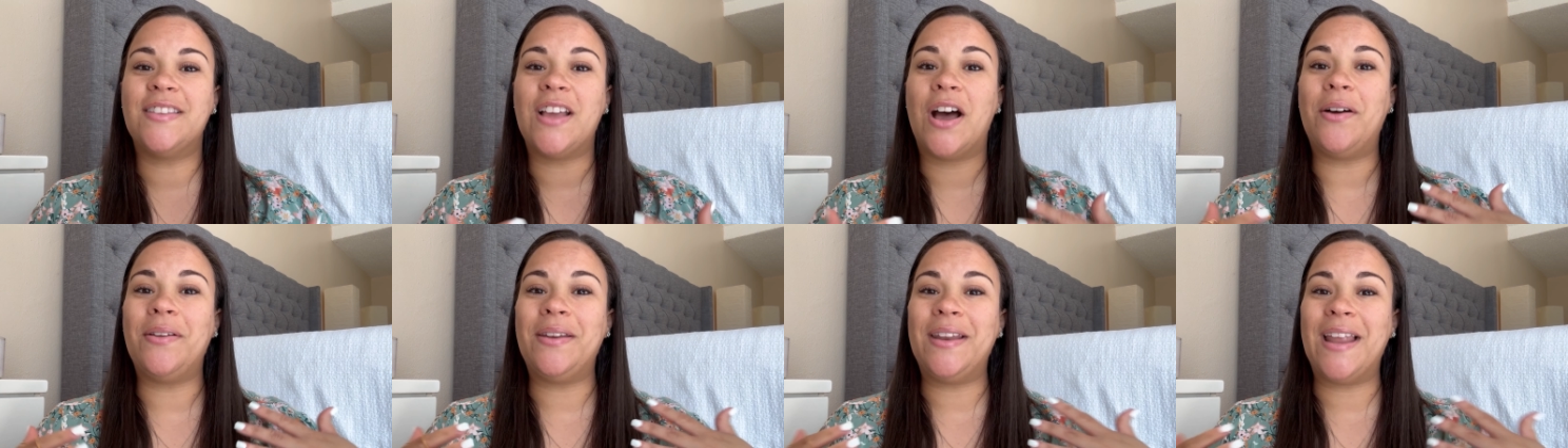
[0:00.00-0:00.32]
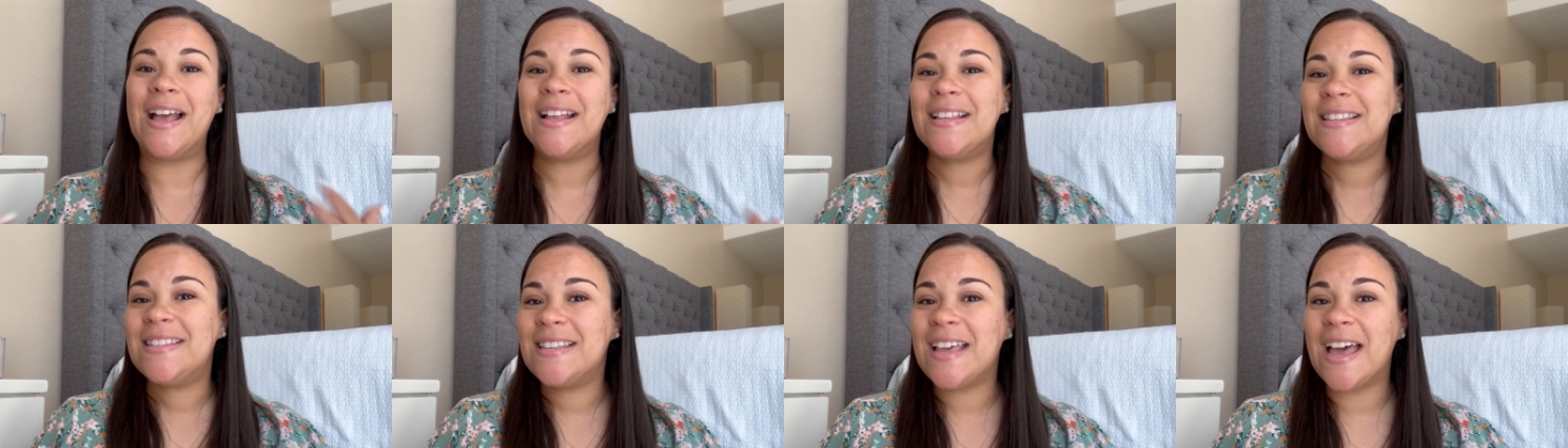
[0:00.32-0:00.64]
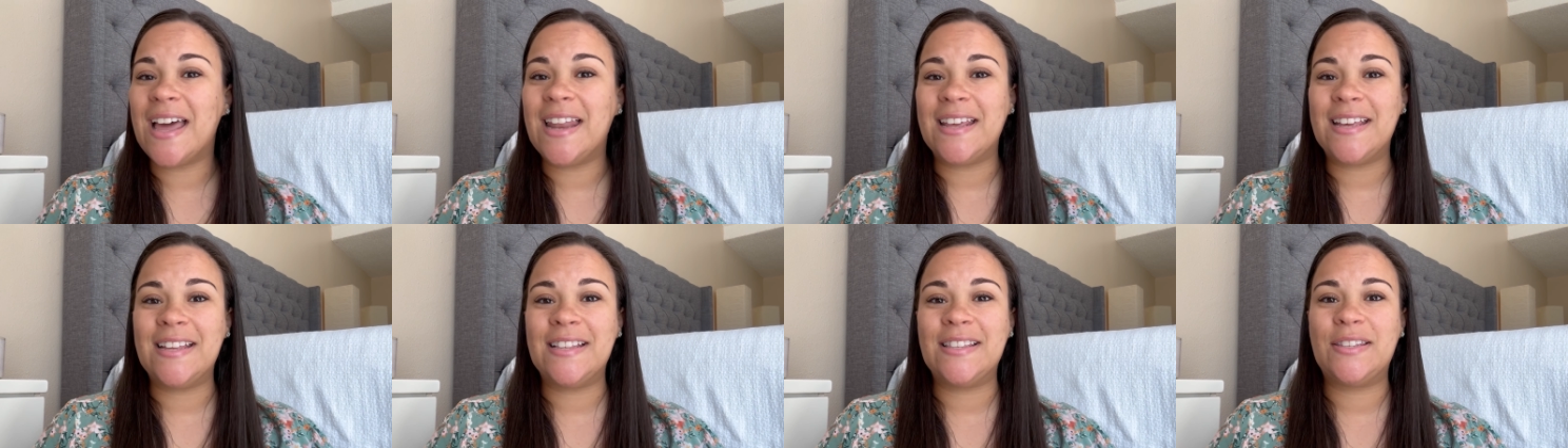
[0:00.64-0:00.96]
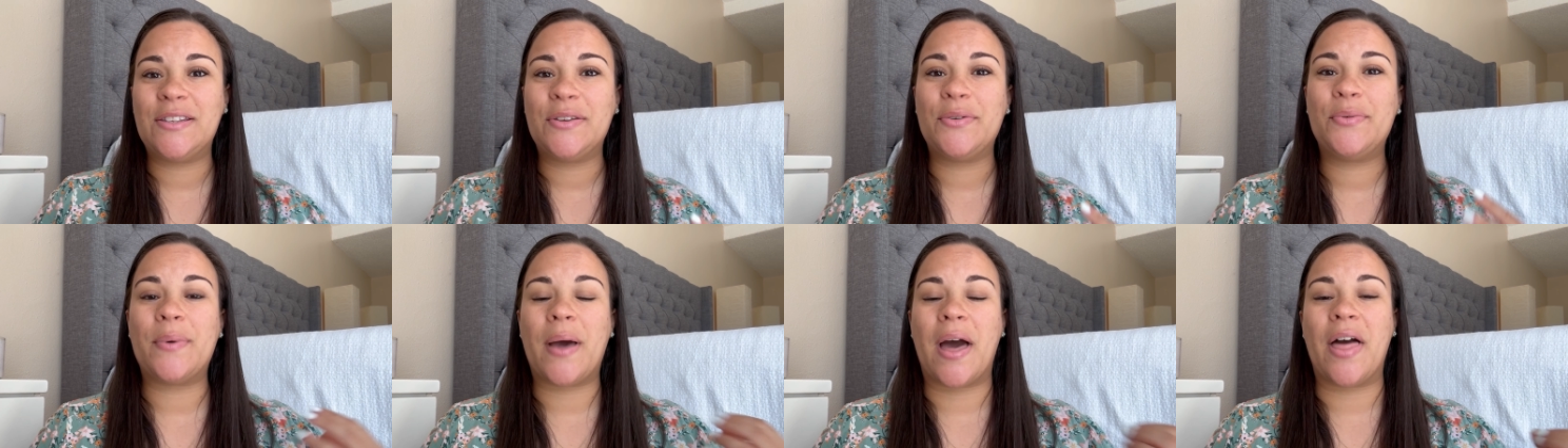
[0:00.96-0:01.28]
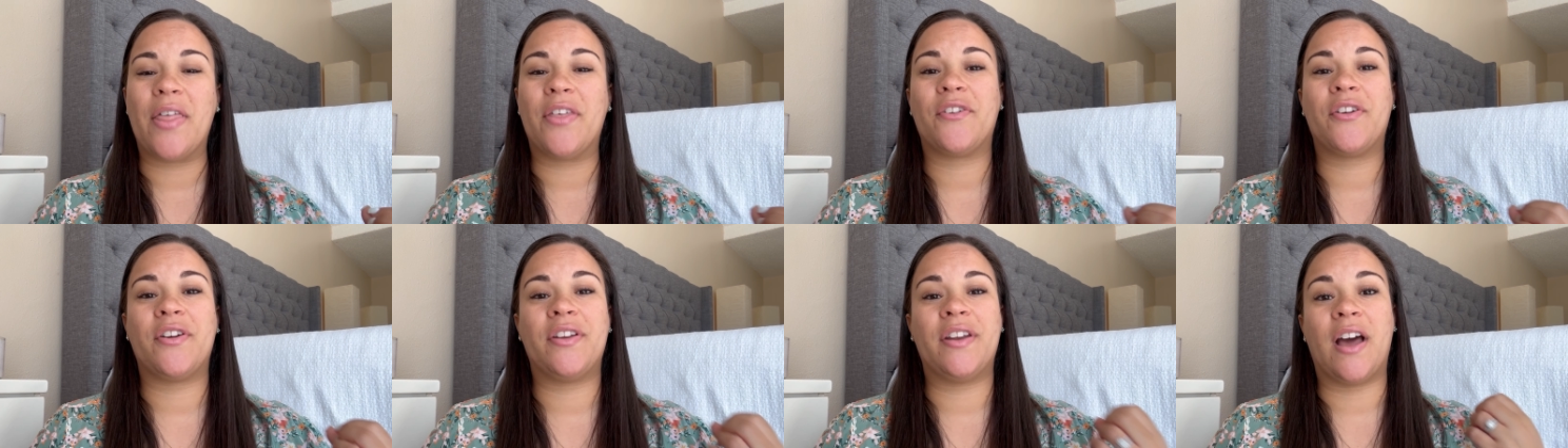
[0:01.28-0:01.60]
Now let's get into
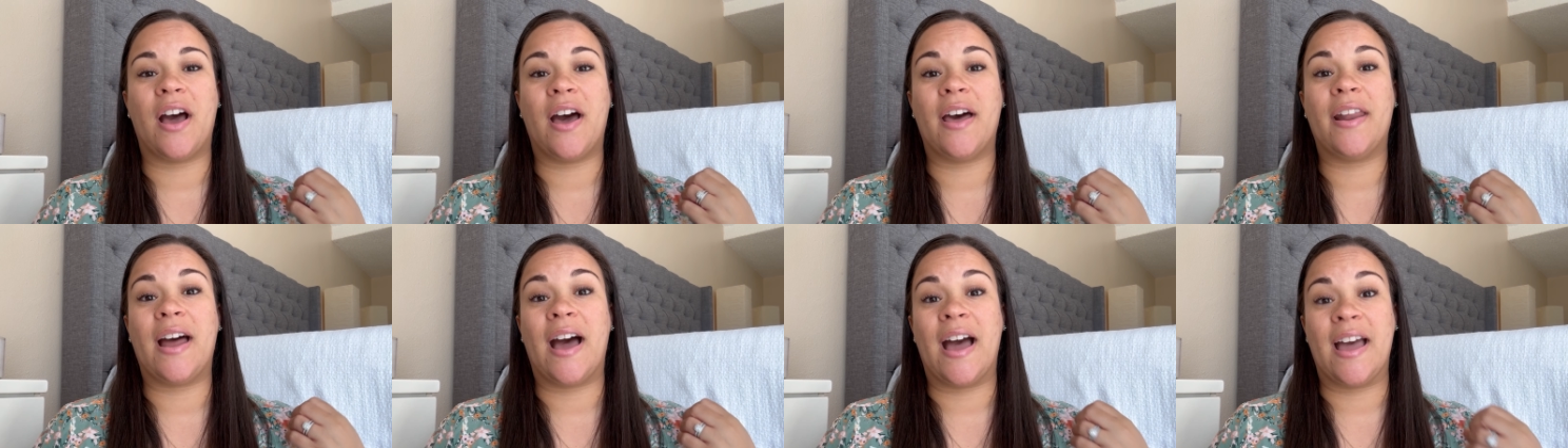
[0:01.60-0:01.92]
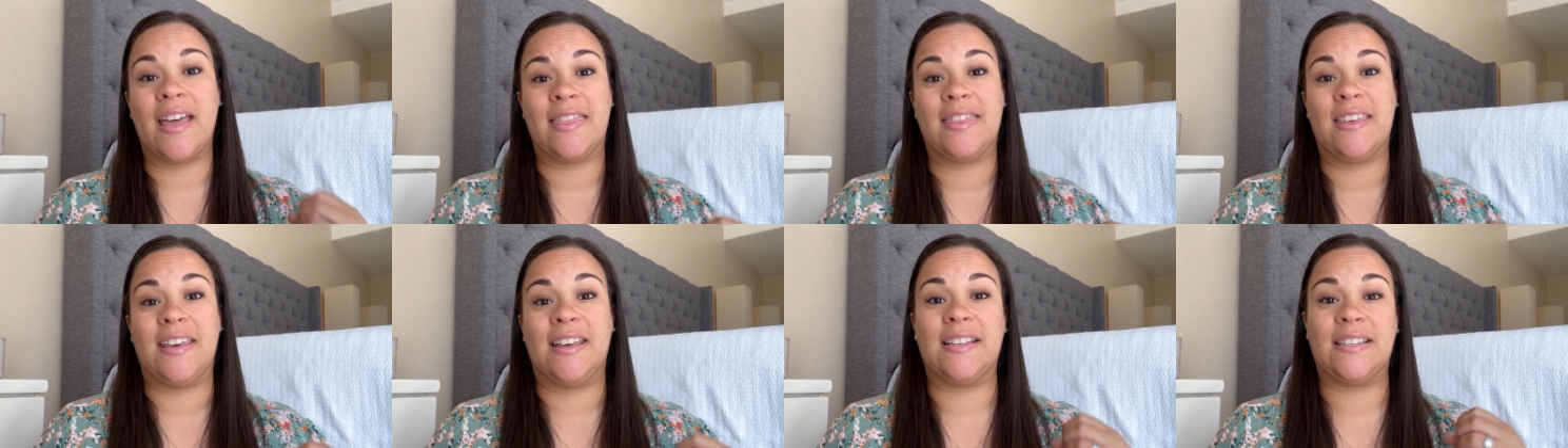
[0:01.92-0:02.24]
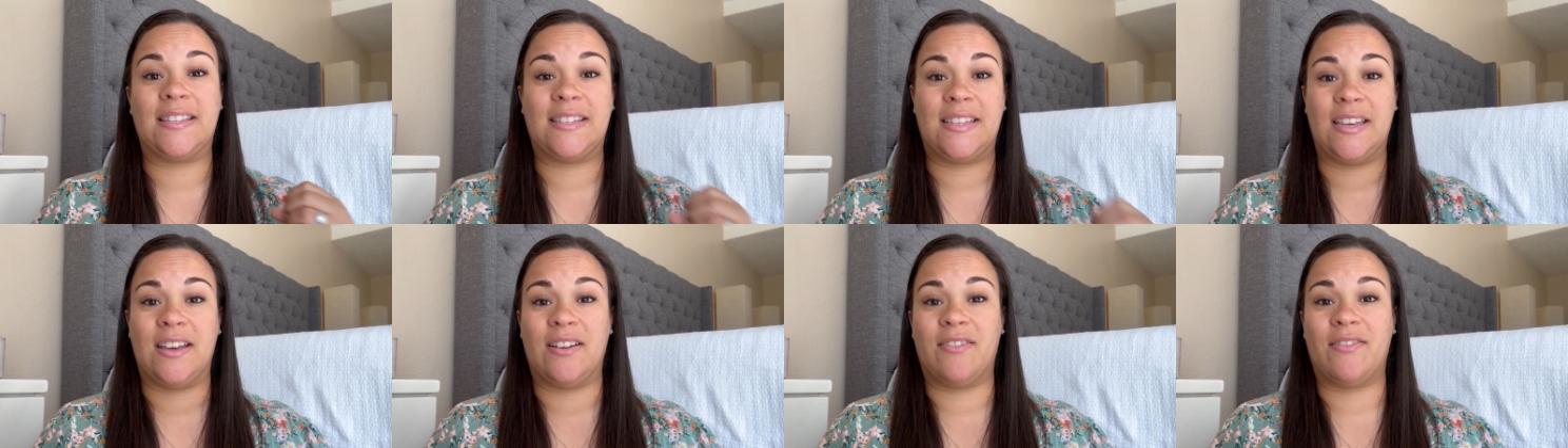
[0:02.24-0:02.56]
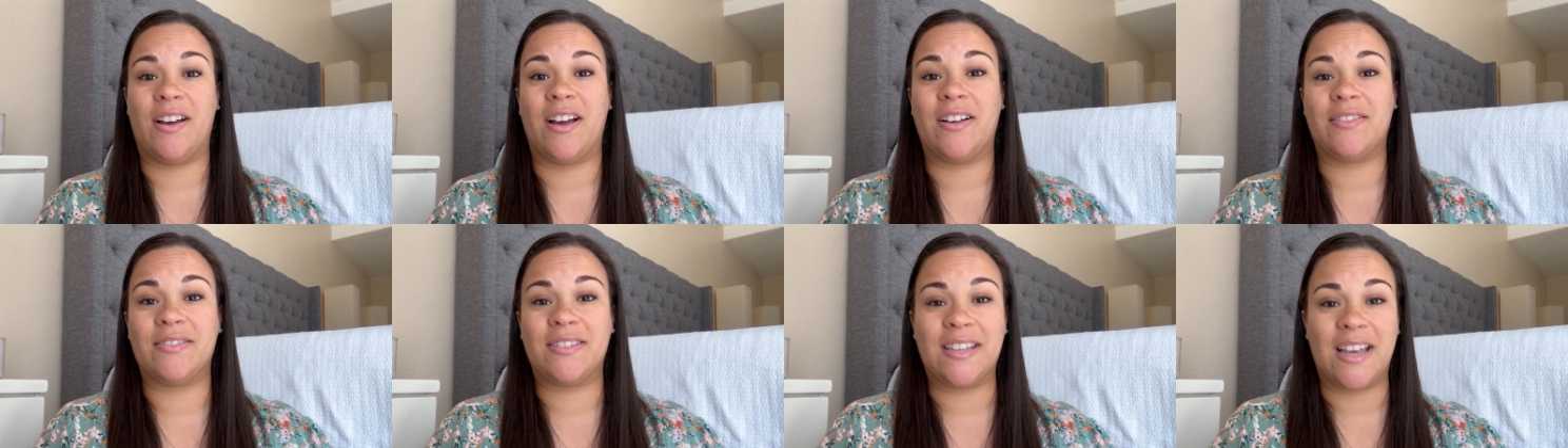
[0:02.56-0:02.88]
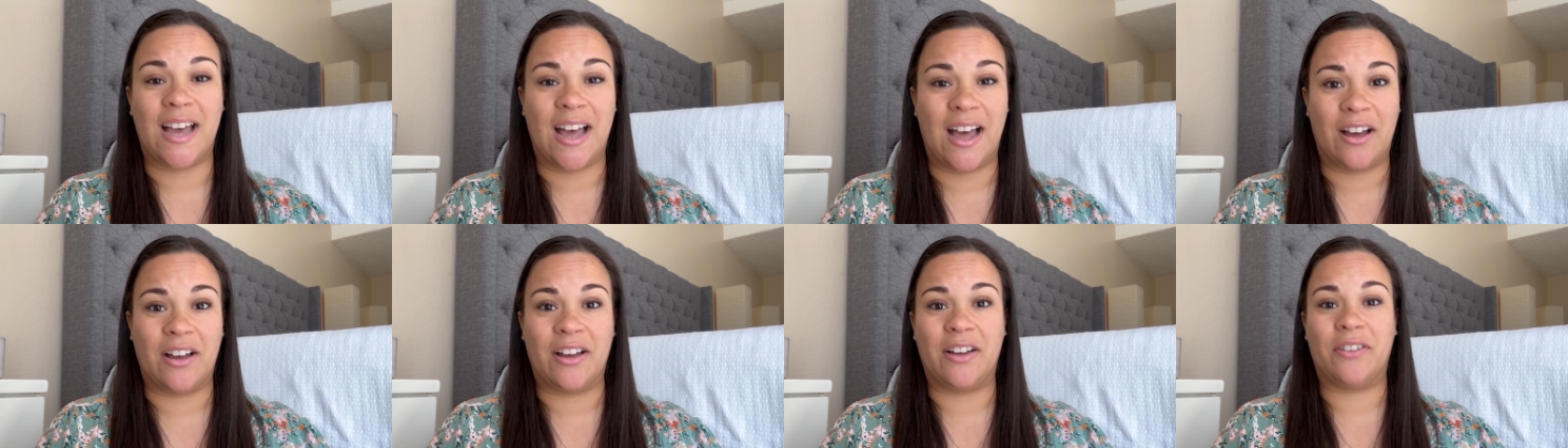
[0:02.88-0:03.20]
whether or not I think Tea Around
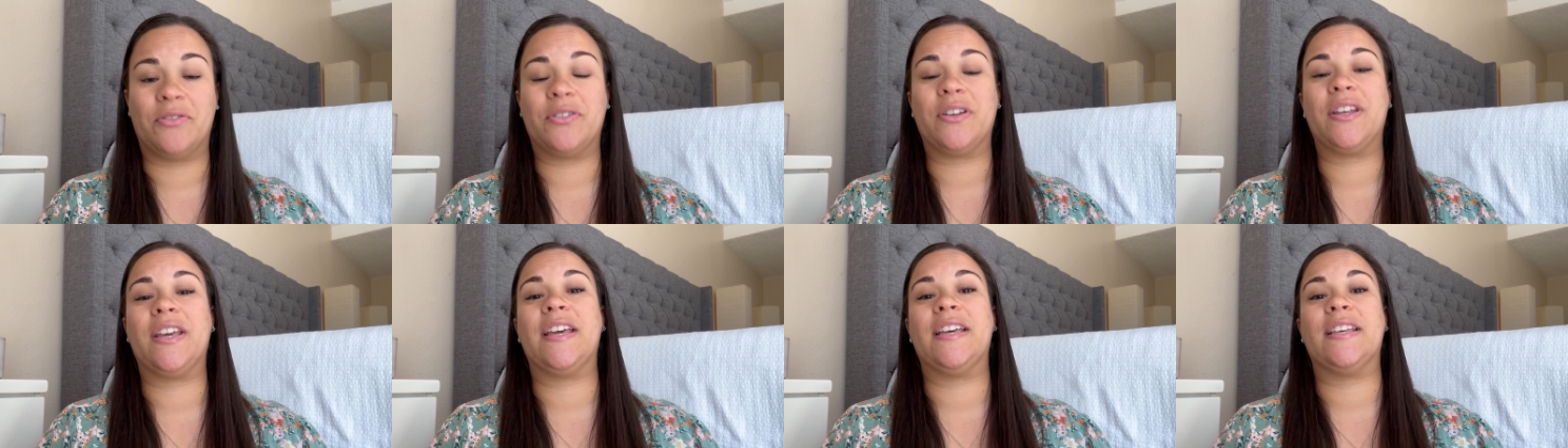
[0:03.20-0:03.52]
Town